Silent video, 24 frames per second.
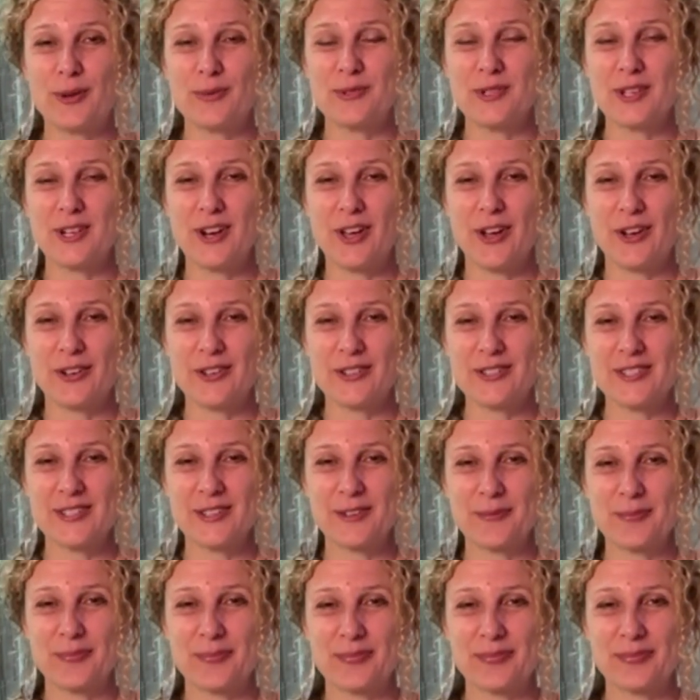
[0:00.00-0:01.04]
up the lungs.
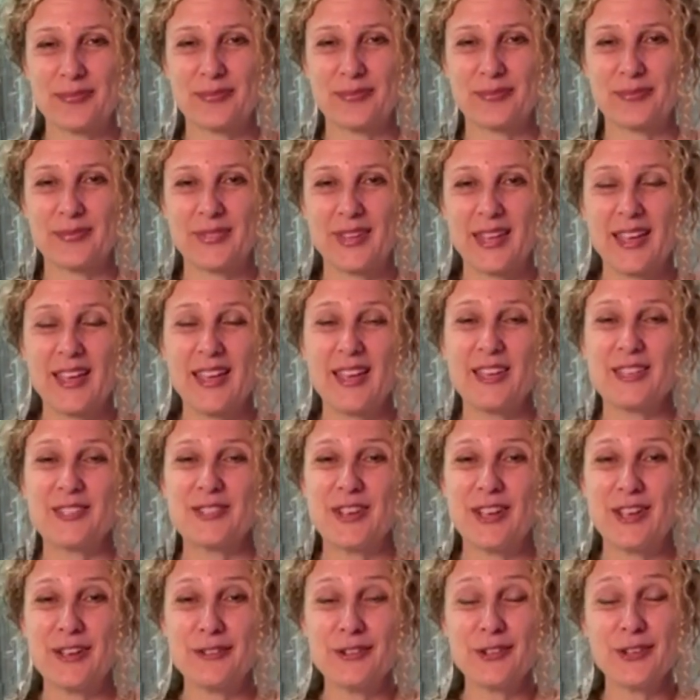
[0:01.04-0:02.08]

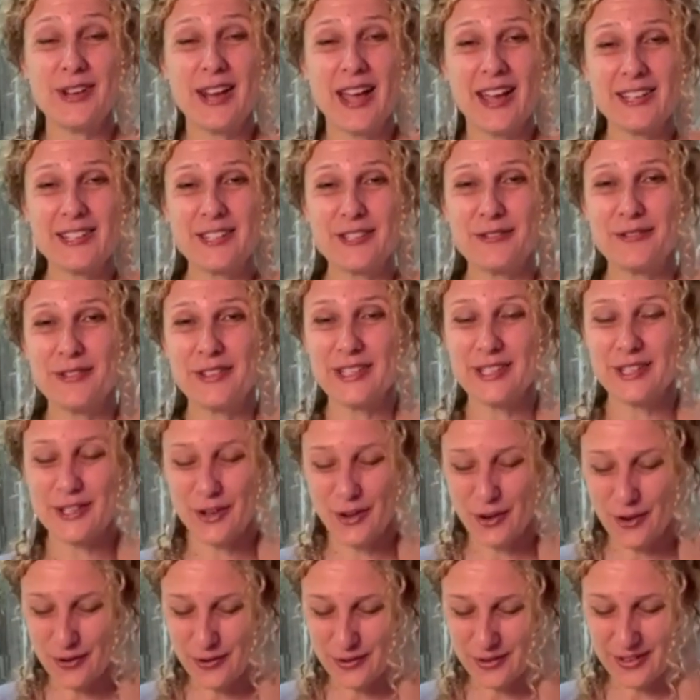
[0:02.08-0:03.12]
So if you like the
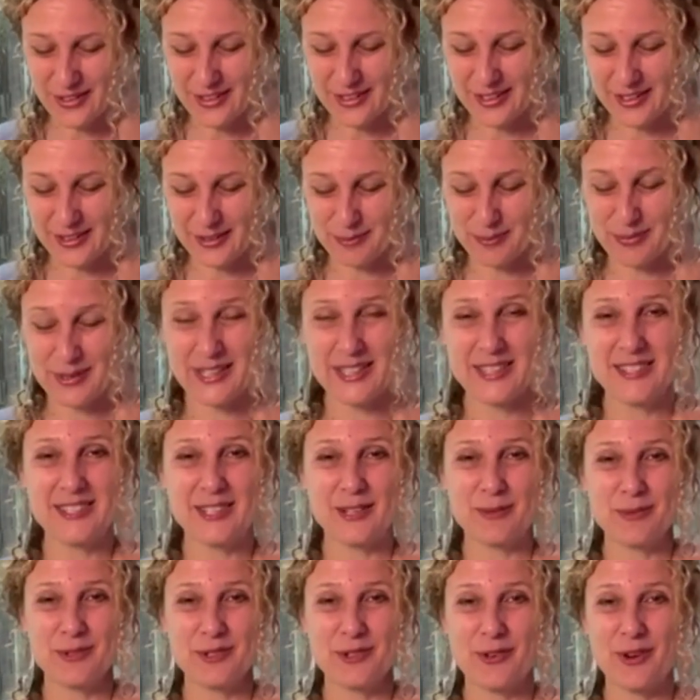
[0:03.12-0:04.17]
video, please
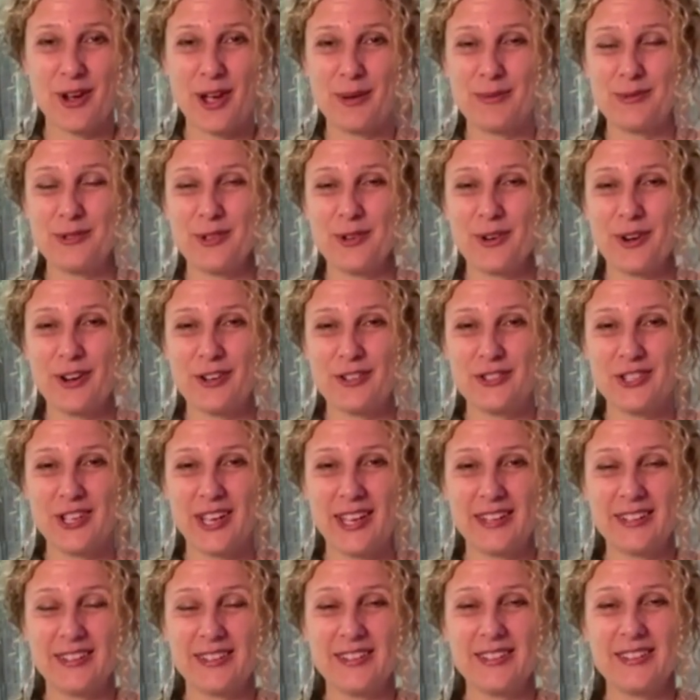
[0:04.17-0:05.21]
subscribe to our
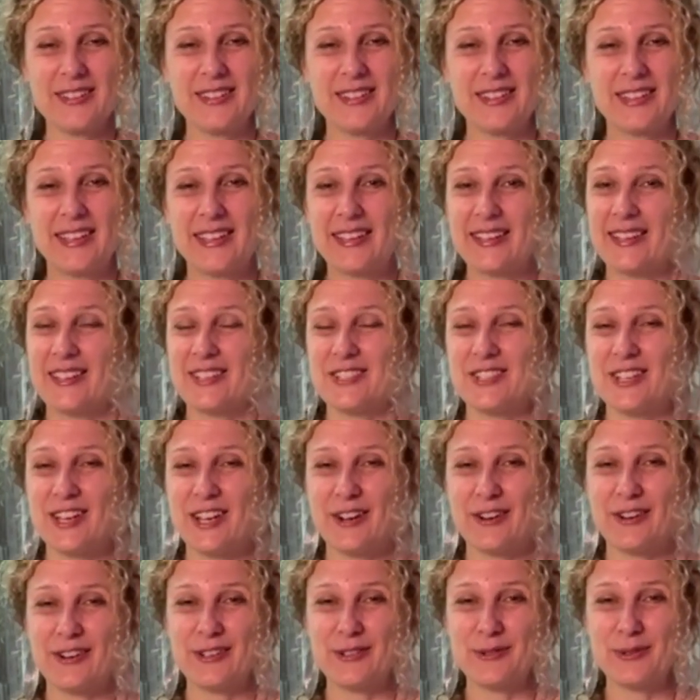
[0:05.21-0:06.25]
channel,
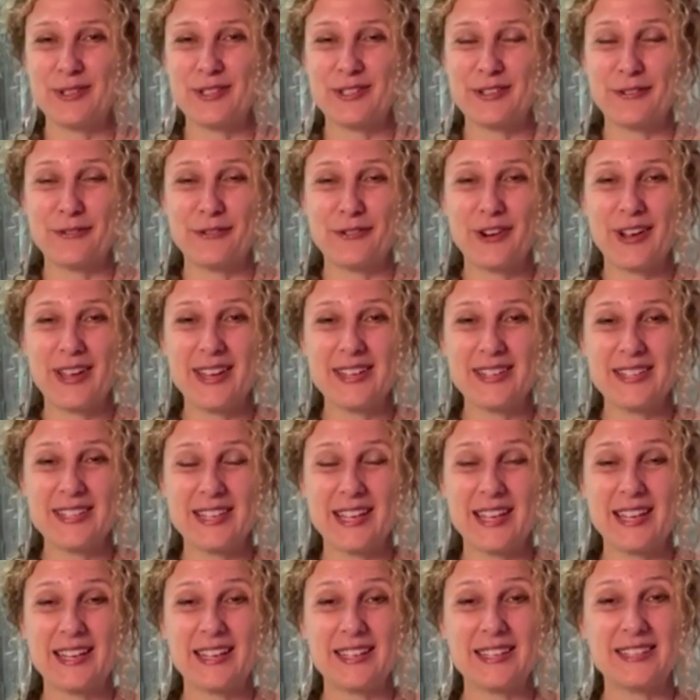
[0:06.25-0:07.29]
share it with a friend,
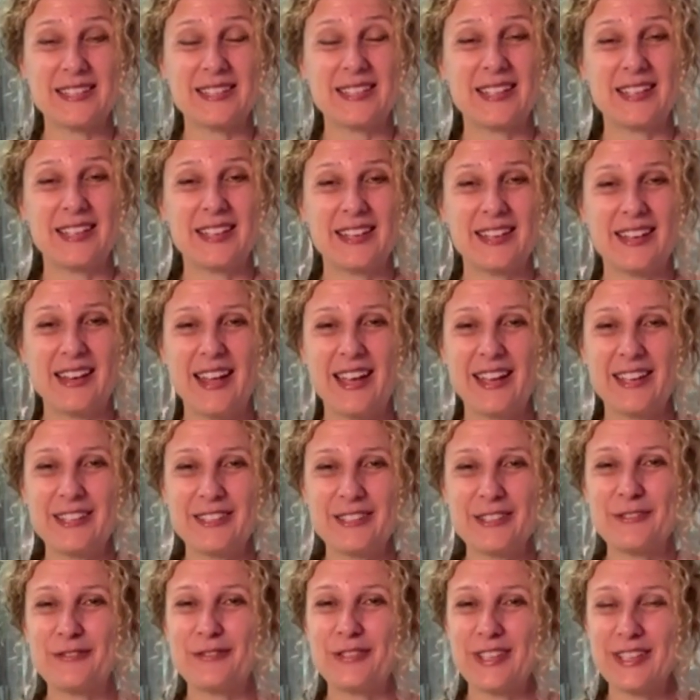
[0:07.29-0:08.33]
and like
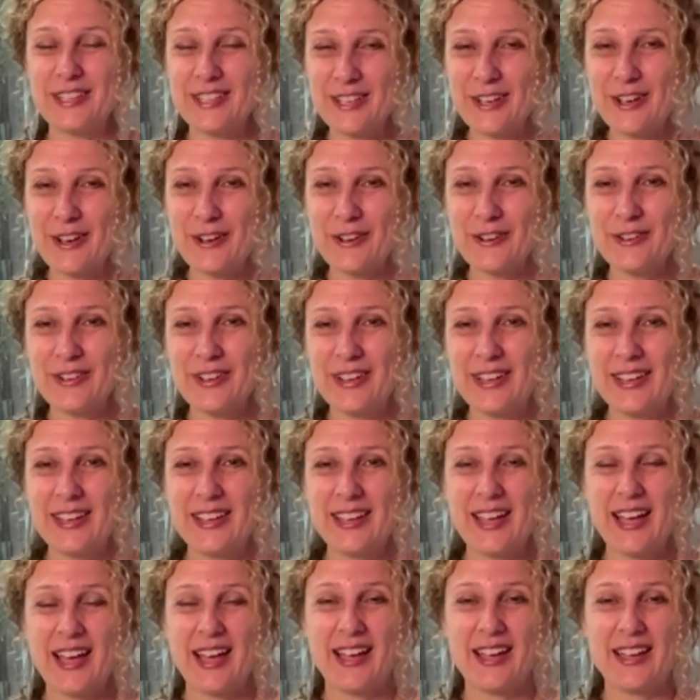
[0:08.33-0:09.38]
the video.
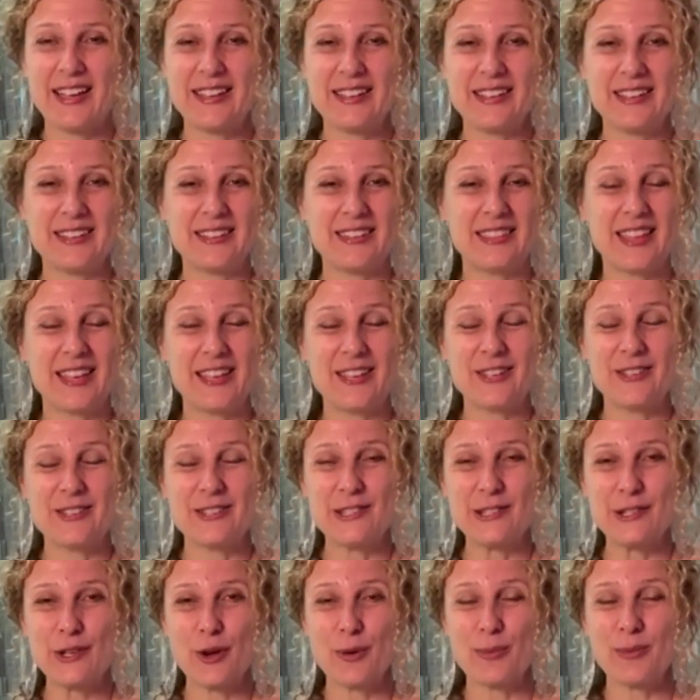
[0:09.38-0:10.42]
I thank you
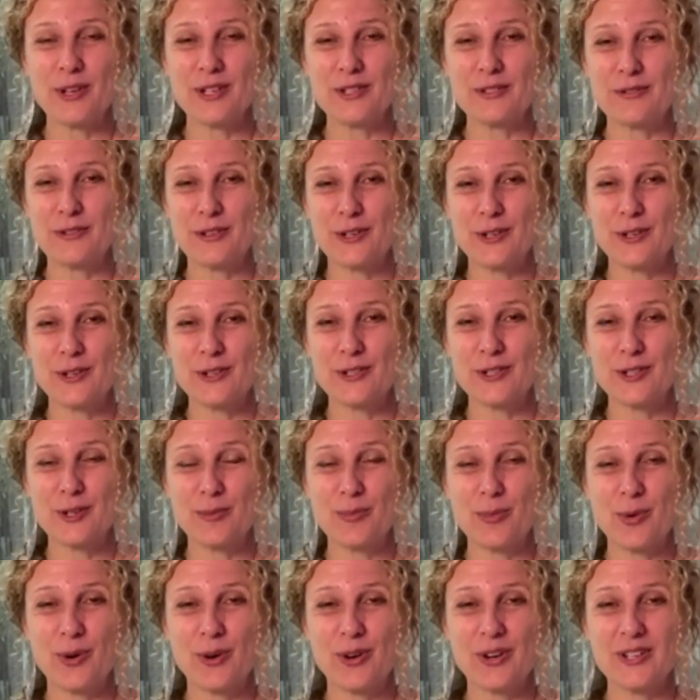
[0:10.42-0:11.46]
so much for your
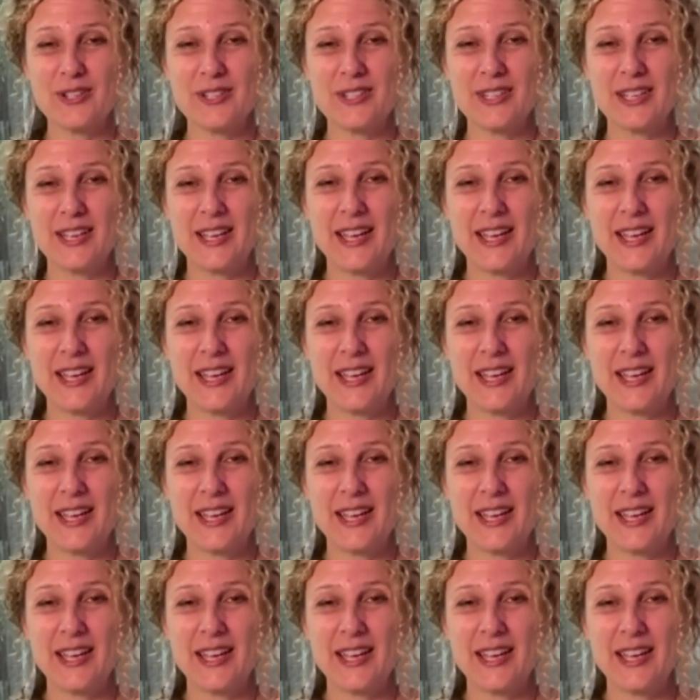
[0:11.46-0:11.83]
support,